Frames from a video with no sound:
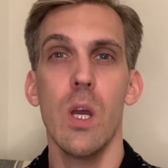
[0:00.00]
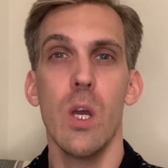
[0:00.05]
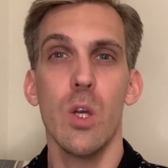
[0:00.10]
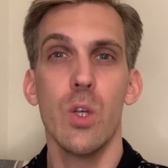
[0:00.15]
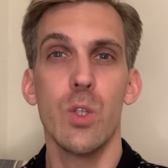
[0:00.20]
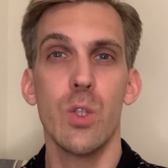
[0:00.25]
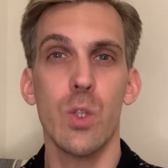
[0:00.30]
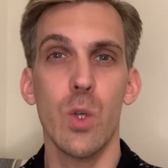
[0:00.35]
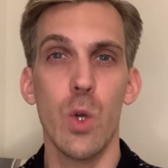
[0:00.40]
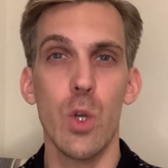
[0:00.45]

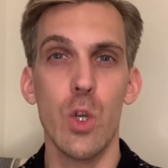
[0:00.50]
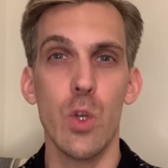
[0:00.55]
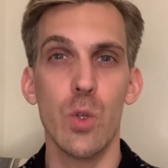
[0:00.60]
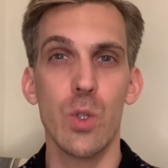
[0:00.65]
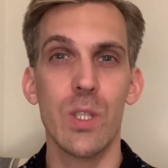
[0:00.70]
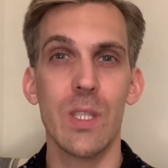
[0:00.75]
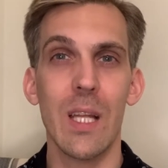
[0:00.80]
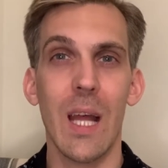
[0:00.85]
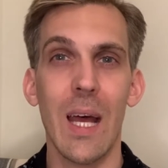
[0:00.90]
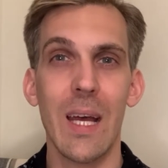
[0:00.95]
So you
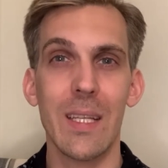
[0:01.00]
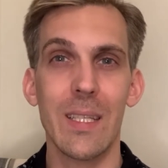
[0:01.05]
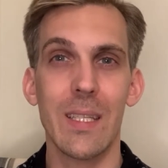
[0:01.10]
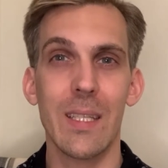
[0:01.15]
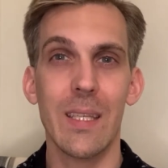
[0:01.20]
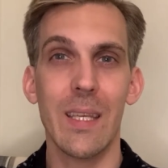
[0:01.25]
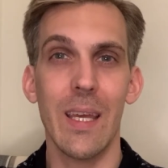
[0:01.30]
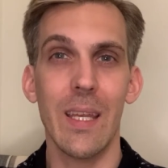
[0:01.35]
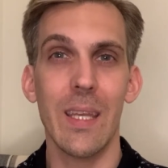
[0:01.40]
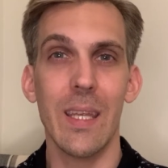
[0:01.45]
start
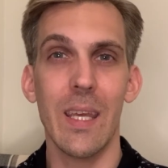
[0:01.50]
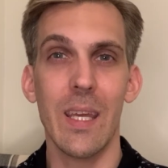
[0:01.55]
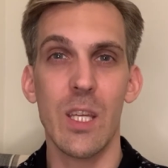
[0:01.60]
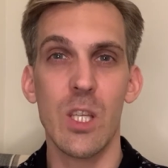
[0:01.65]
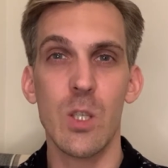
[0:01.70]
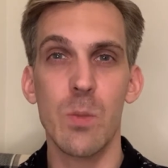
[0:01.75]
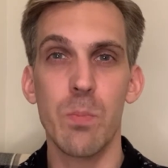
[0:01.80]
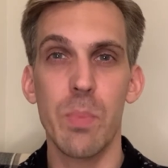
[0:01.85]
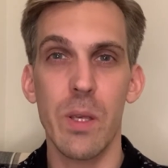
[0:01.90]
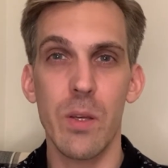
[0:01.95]
getting
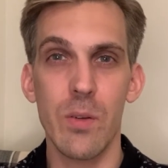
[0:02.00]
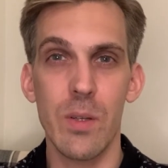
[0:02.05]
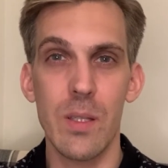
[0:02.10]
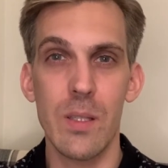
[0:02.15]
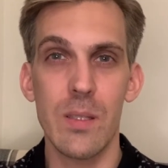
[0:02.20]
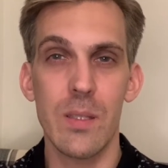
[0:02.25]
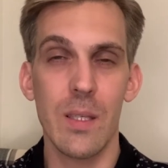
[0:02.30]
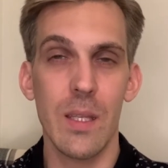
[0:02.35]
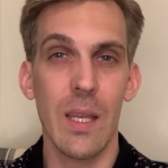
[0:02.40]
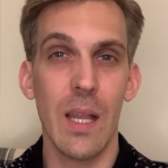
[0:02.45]

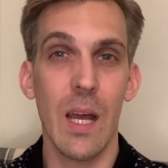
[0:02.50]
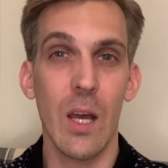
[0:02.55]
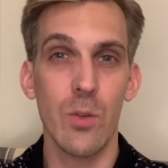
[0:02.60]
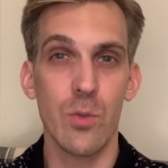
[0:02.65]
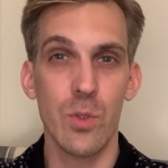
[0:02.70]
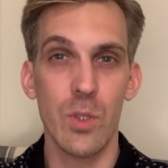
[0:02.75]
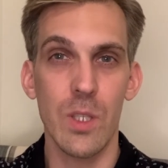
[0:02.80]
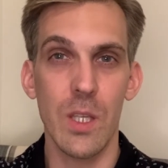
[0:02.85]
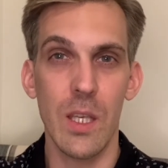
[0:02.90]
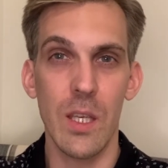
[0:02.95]
experience in how
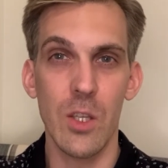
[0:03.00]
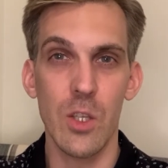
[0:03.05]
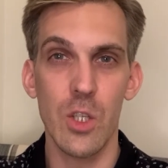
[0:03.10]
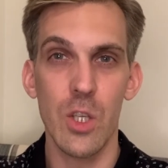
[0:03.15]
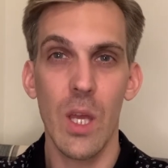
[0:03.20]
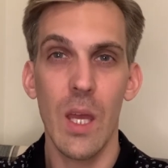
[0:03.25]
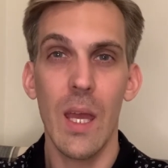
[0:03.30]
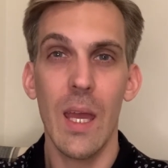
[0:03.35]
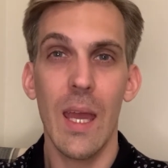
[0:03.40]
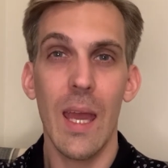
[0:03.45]
to teach
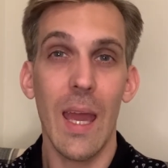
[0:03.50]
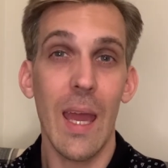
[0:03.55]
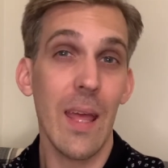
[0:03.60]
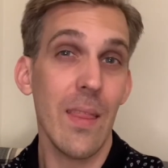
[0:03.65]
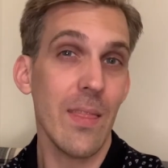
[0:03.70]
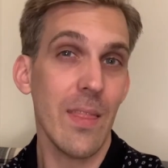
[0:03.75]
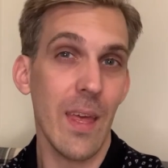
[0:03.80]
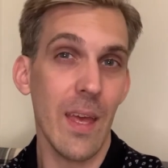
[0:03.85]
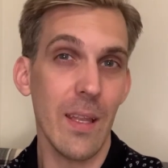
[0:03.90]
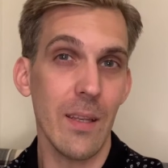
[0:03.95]

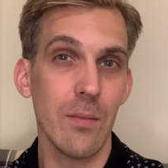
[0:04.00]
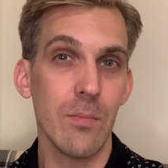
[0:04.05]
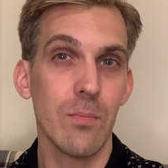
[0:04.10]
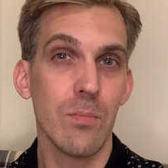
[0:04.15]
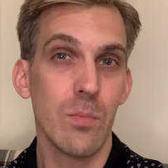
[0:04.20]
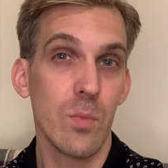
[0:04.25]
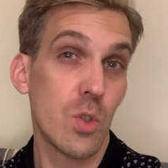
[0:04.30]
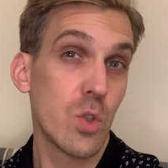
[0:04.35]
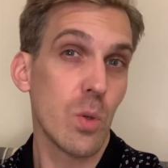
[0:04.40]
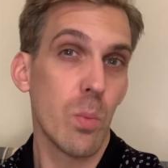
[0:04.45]
and then
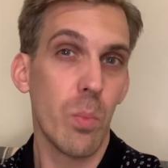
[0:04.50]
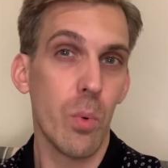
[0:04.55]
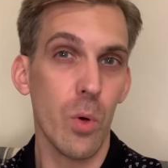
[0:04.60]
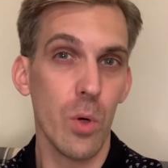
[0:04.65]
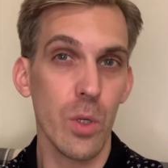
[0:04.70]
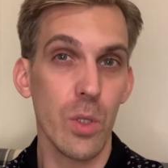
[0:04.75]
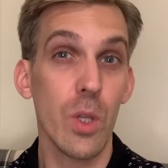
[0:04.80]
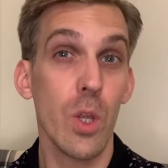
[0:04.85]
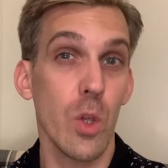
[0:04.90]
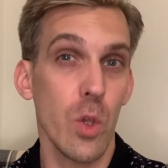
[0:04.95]

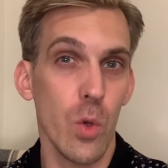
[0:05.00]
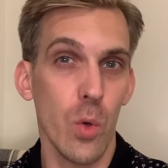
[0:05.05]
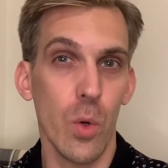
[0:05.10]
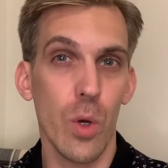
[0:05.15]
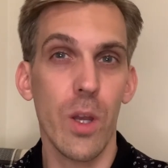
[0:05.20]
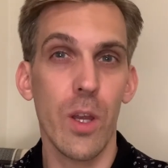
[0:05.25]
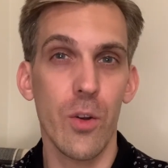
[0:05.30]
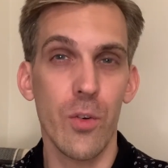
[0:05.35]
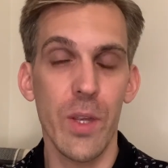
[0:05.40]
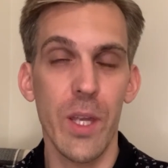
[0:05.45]
support your
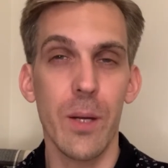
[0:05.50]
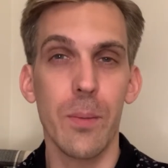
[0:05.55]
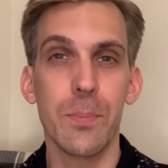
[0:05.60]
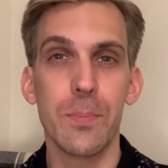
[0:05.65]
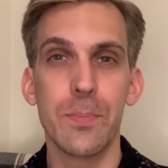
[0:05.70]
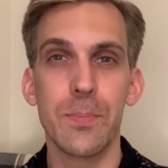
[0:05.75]
career.